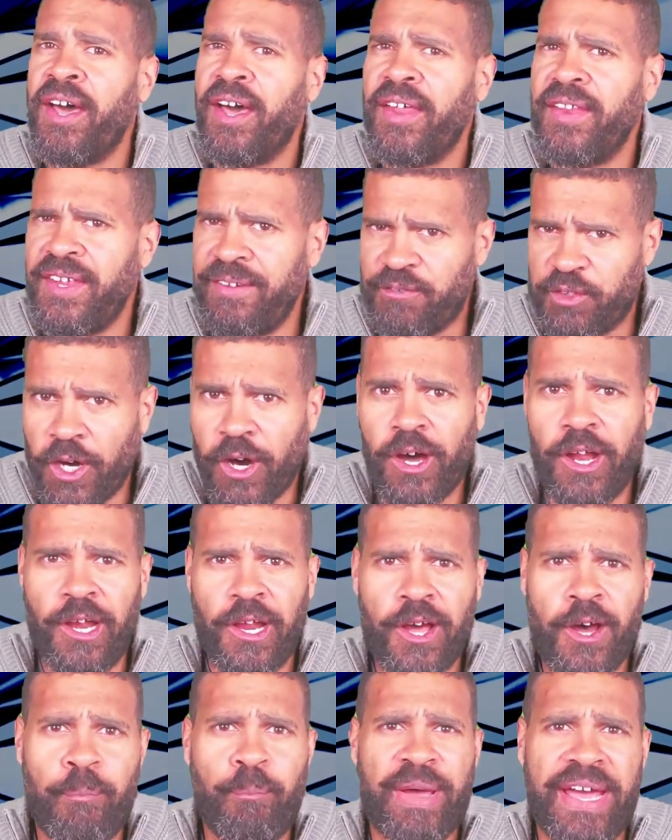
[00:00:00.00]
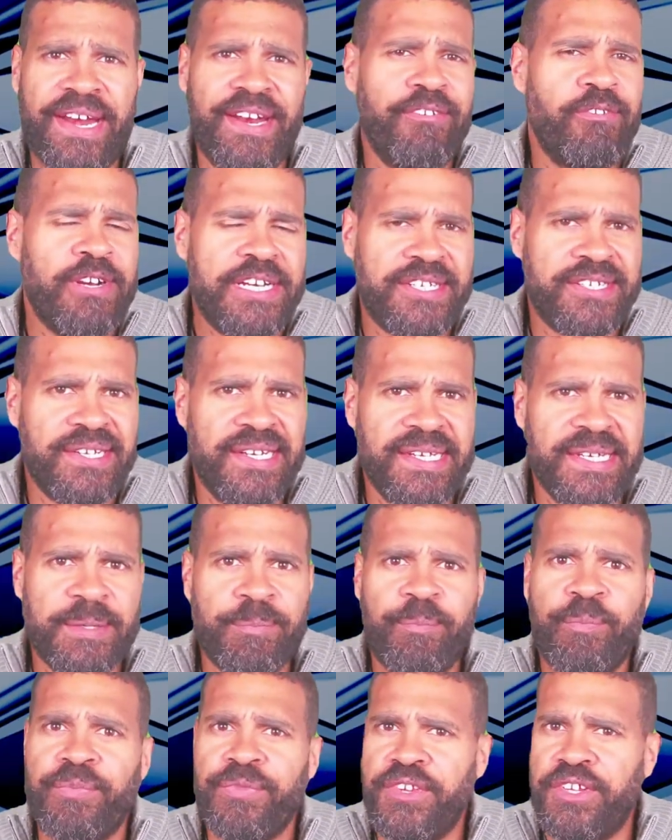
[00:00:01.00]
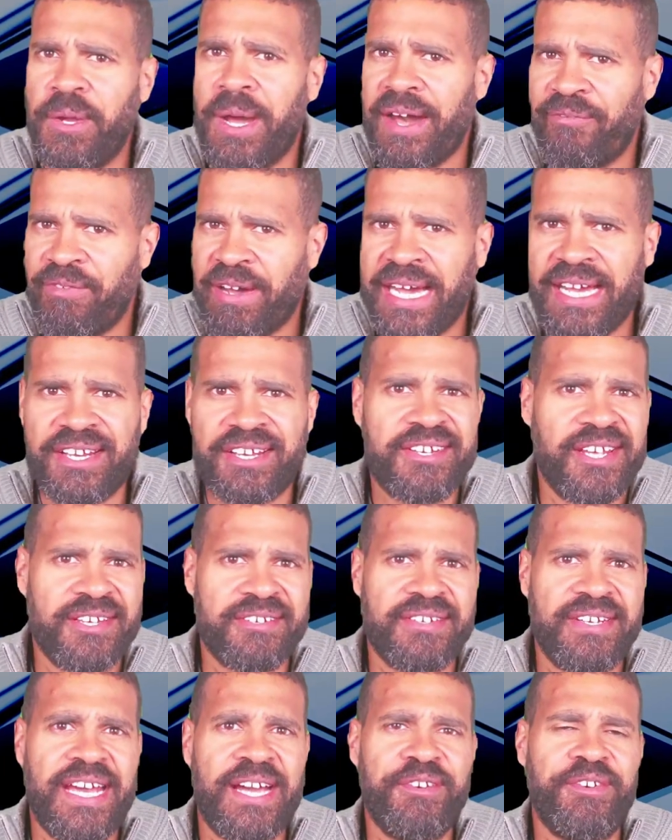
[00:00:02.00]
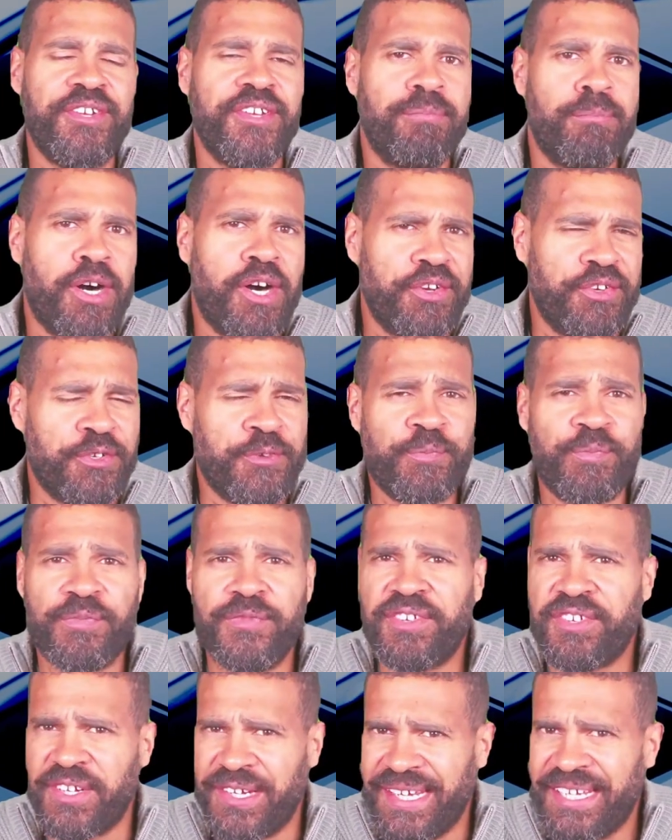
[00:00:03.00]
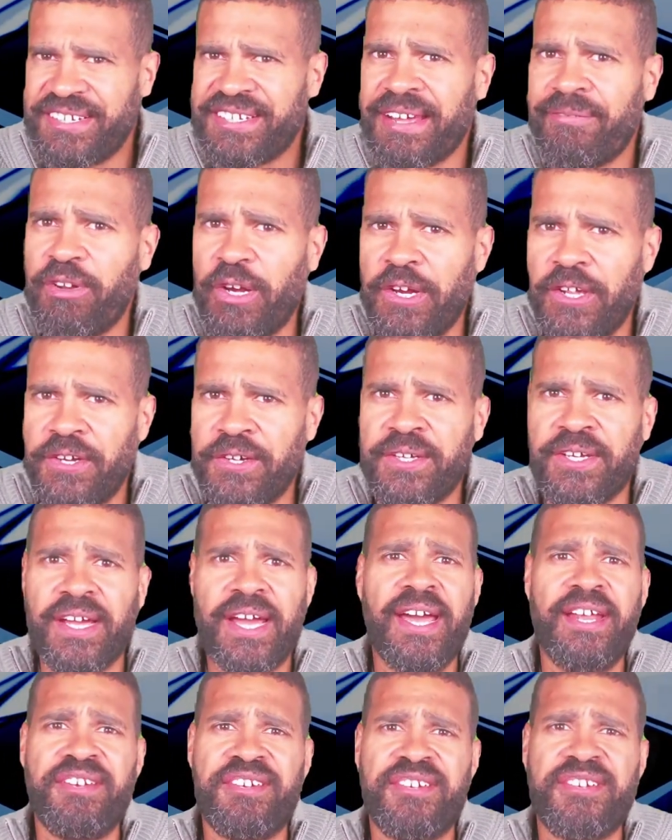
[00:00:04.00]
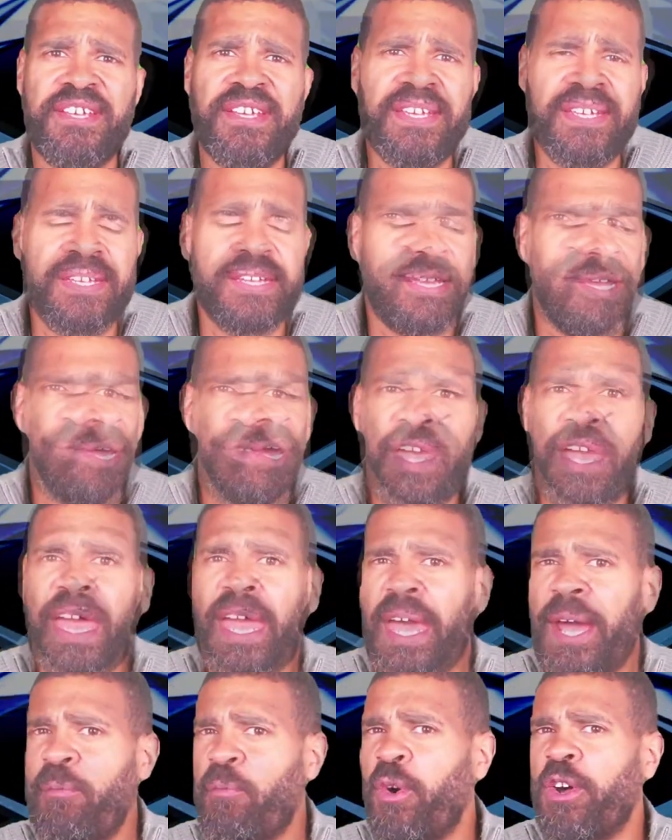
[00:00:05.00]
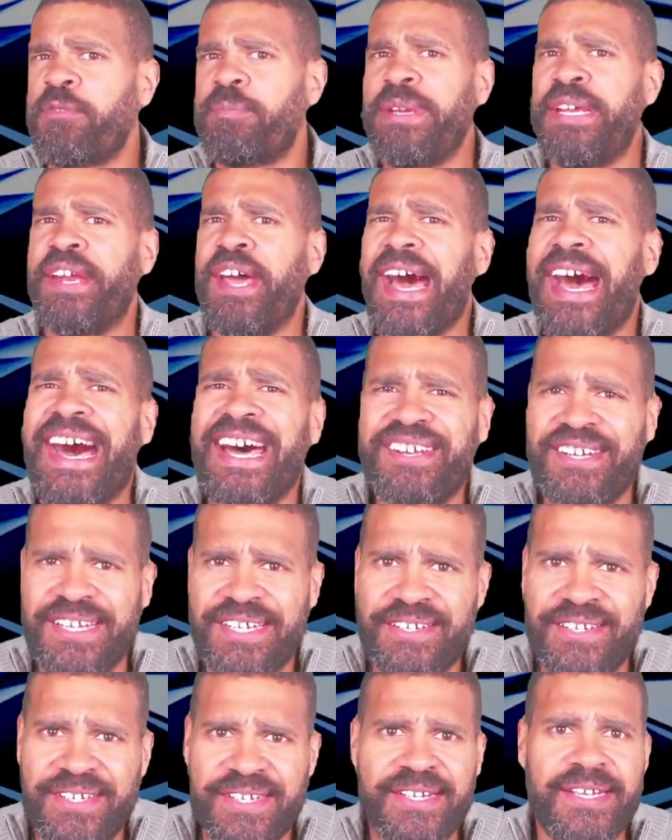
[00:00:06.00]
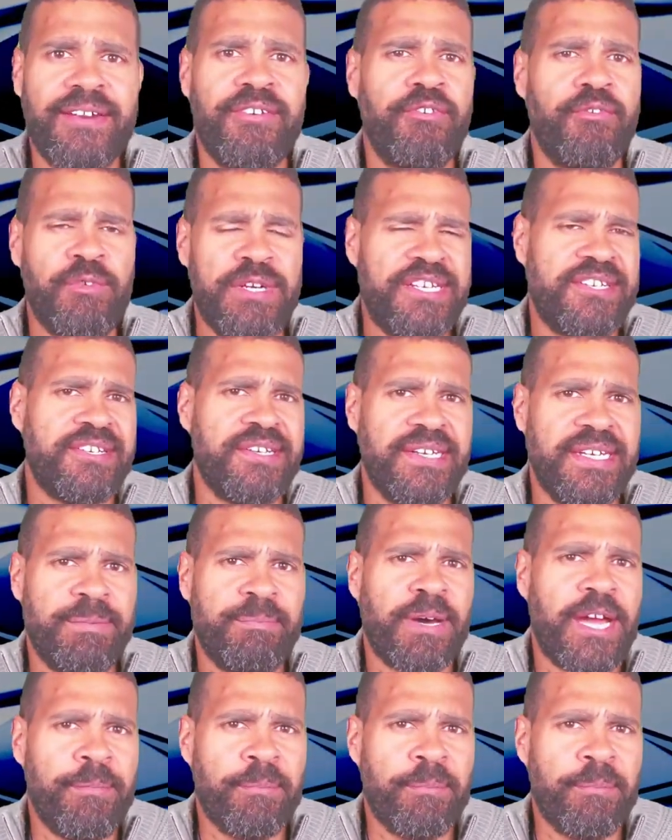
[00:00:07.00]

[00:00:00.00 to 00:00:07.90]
They've got a lot better recently. You have access now to the model. So let's have a look and see and what's been added recently by